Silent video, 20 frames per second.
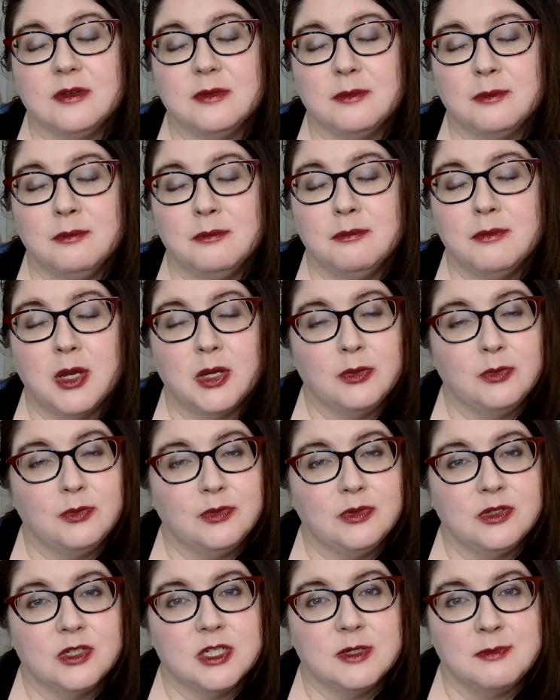
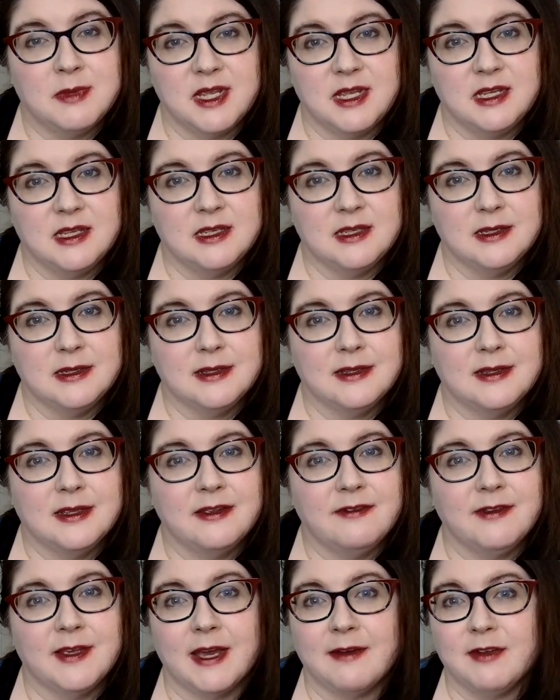moan to me
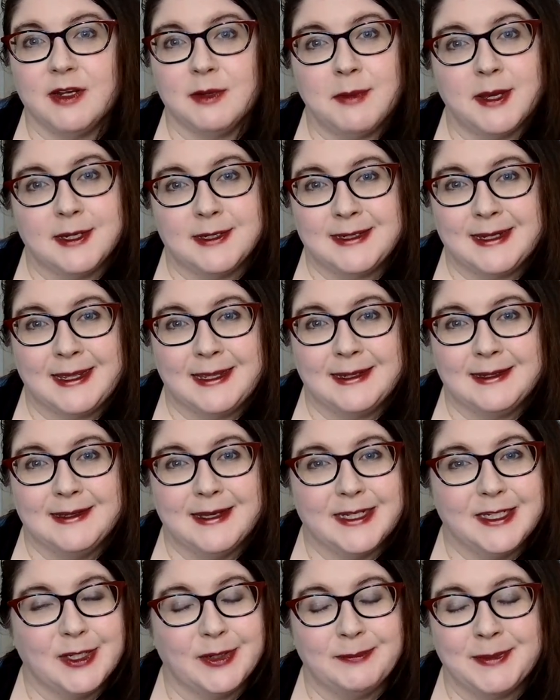if you're having a bad day. I
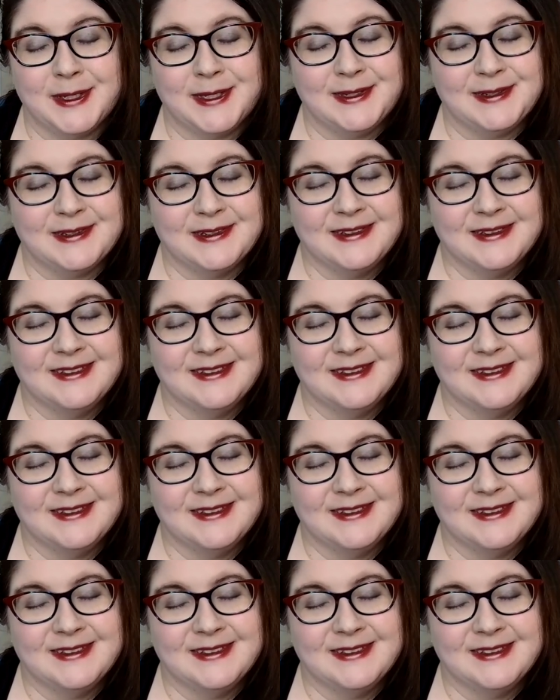don't mind.